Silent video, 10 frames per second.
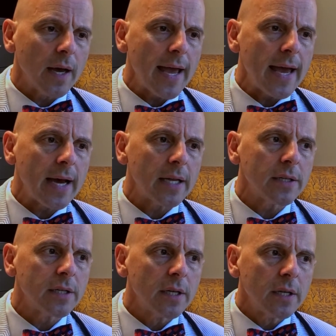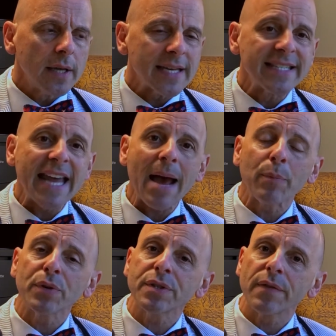And
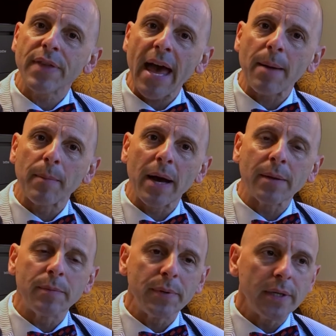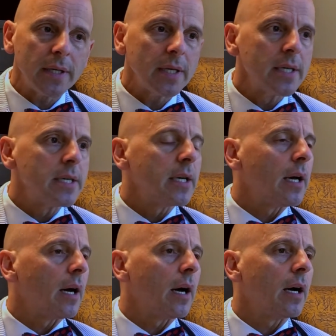examples of that might be
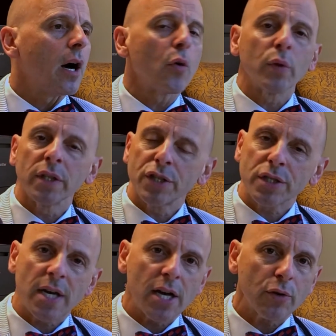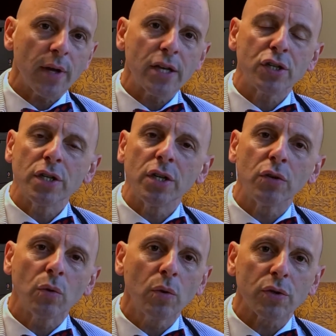a religious congregation
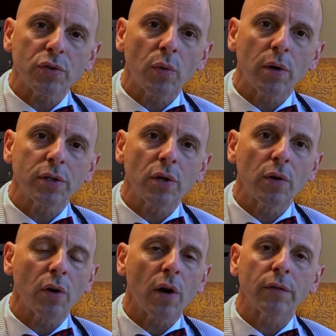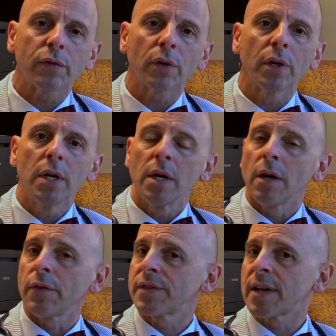indoors where it's going on for
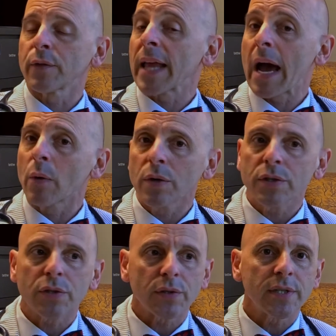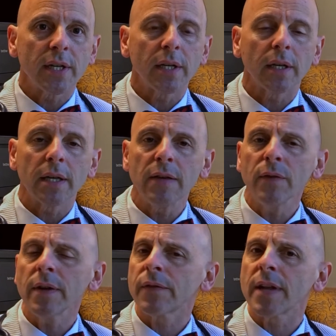several hours. You're sitting,
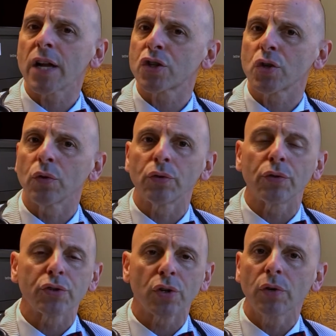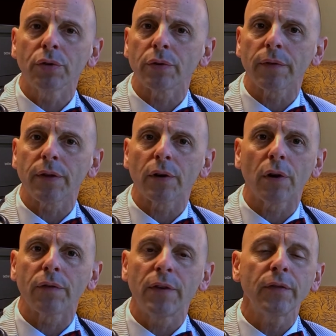even if not shoulder to shoulder, if there
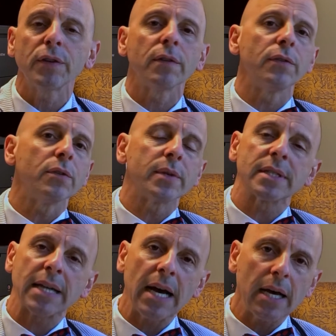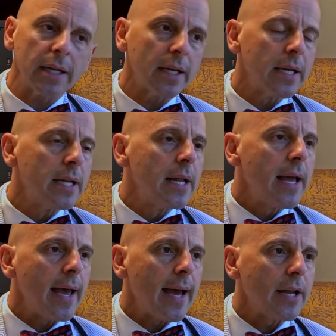are 50 of you inside
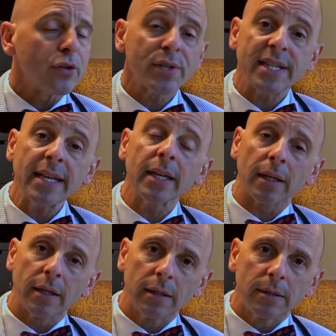and you're singing,